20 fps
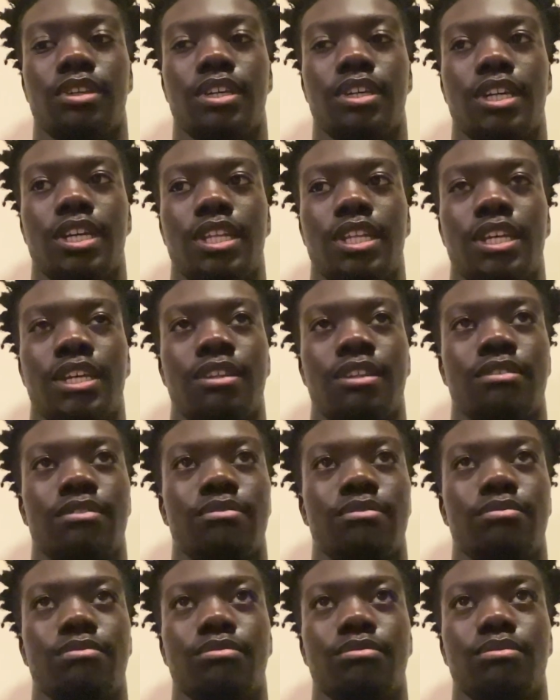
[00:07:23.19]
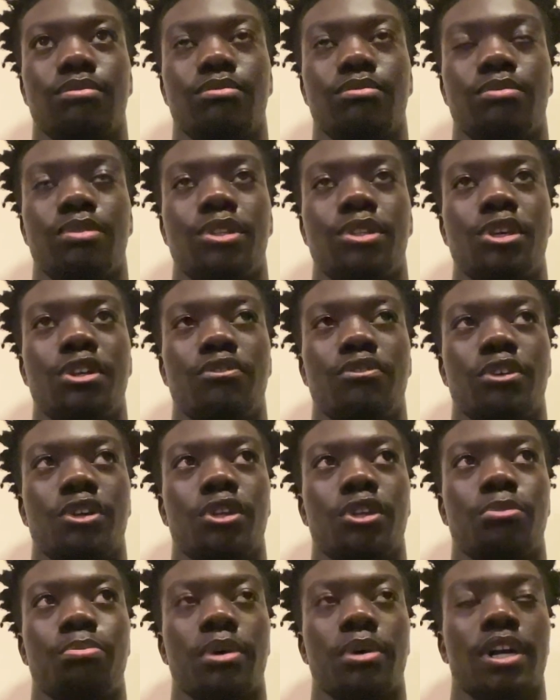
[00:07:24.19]
and then we don't even
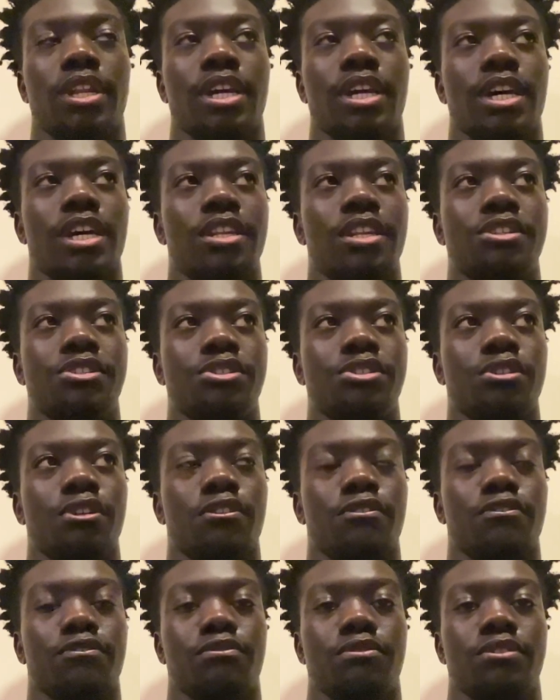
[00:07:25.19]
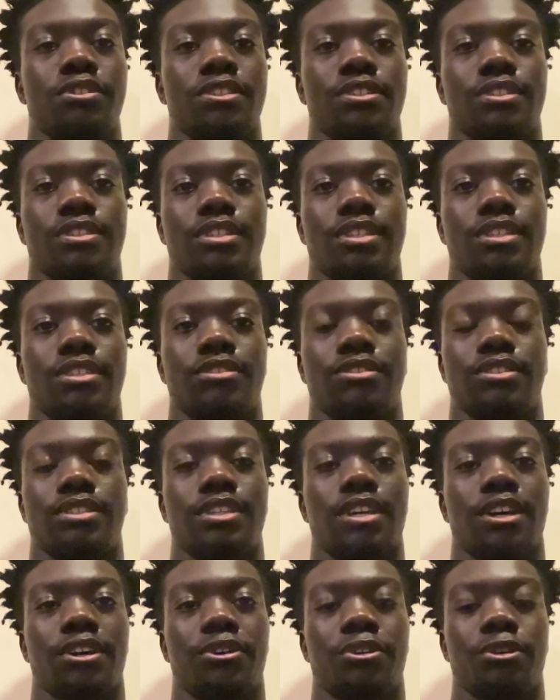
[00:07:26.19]
burn that energy off. We just sit
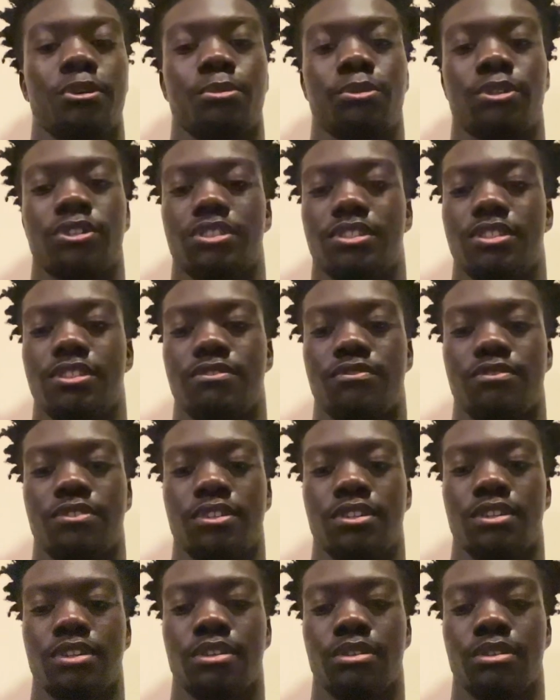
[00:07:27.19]
at home, watch TV,